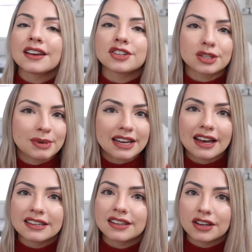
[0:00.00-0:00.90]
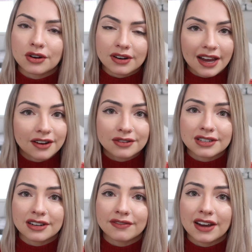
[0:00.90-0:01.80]
just because your gecko's
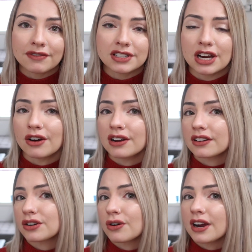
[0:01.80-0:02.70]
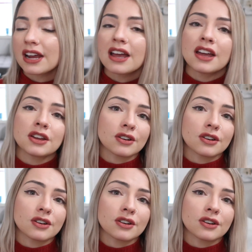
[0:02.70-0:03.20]
gonna fight for territory,